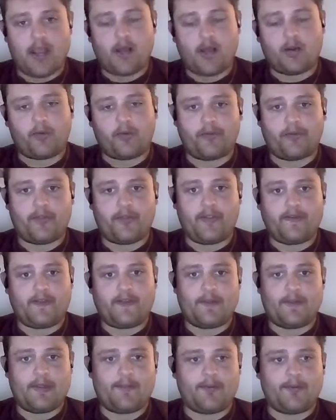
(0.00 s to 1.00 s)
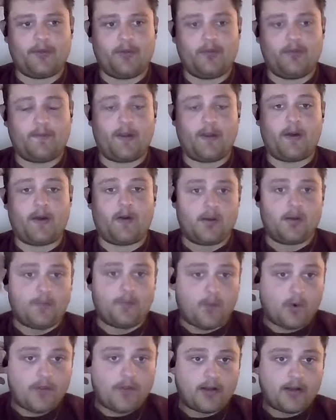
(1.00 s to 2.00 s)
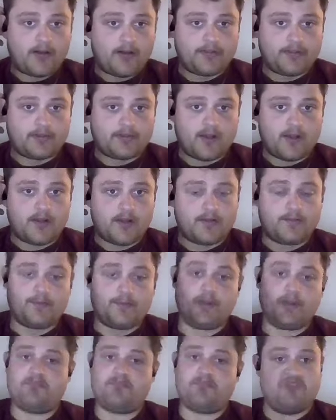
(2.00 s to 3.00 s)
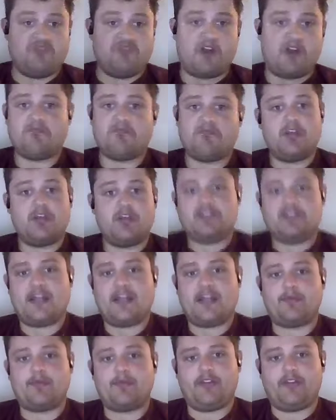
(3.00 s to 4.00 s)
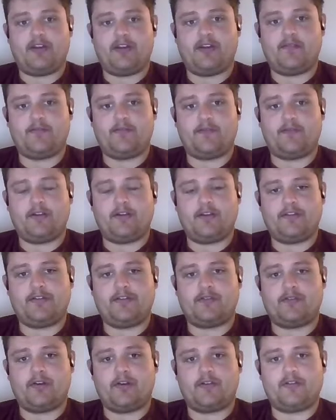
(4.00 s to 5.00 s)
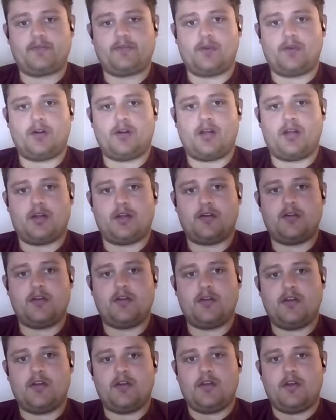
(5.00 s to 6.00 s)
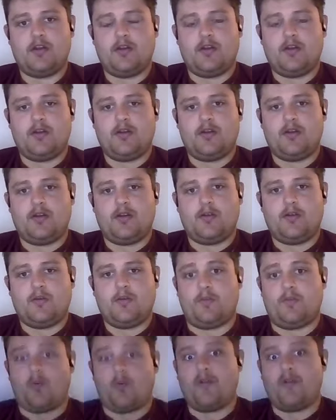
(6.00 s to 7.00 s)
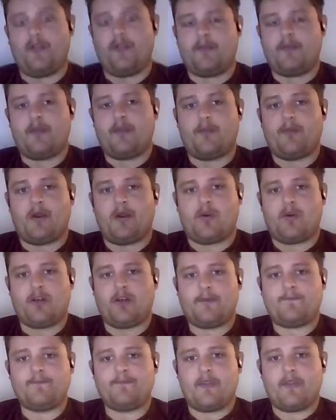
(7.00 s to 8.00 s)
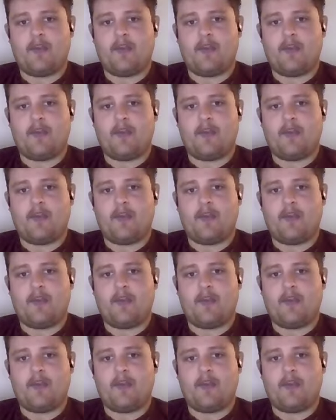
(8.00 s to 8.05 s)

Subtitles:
I always think that people use marijuana more than illicit drugs, but no, 10% of illicit drugs were more than the marijuana.